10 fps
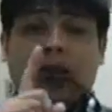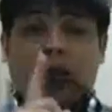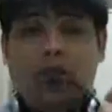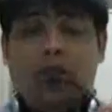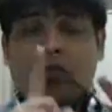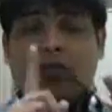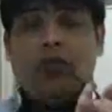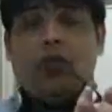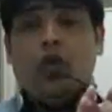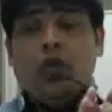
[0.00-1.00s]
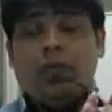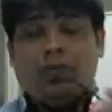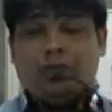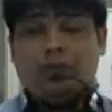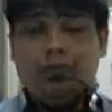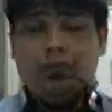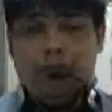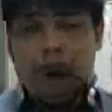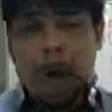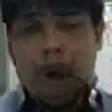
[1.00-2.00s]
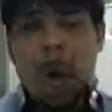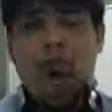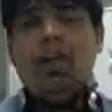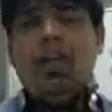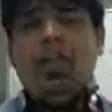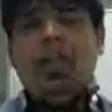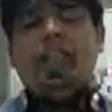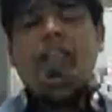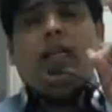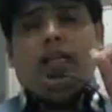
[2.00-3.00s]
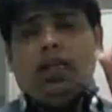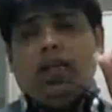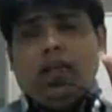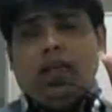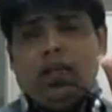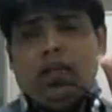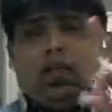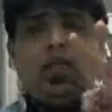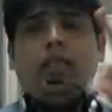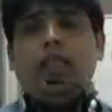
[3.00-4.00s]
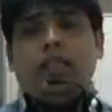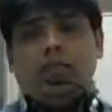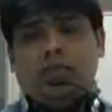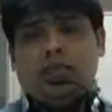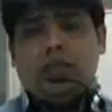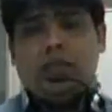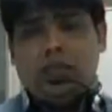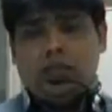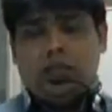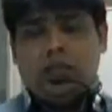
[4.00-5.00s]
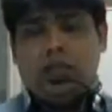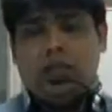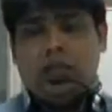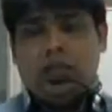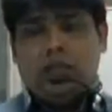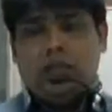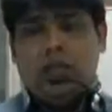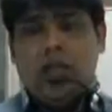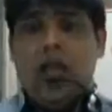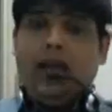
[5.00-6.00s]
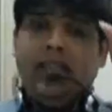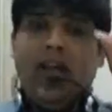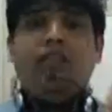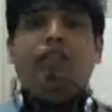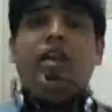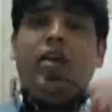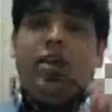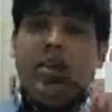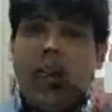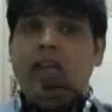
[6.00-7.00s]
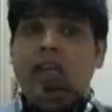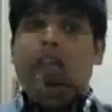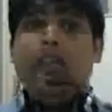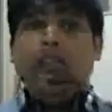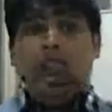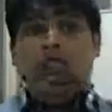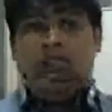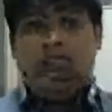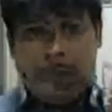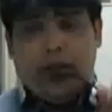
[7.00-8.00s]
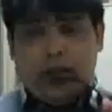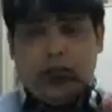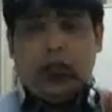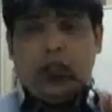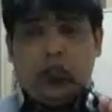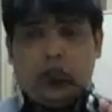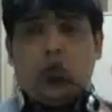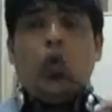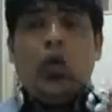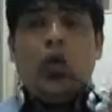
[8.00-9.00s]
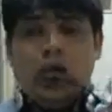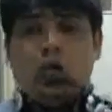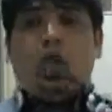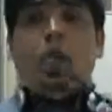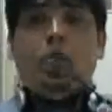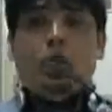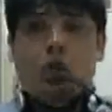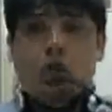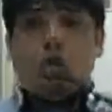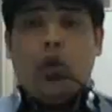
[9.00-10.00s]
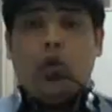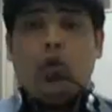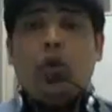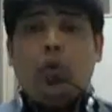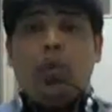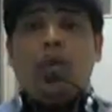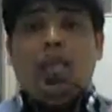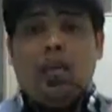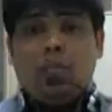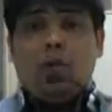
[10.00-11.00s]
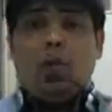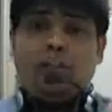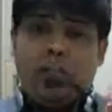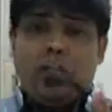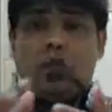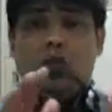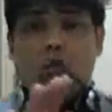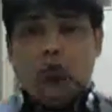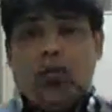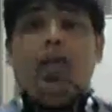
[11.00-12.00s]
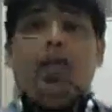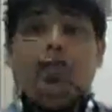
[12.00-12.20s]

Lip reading: LIFO, FIFO, weighted average, these three sums. And that we have done in our FA. So I'm not going to repeat that because you know that,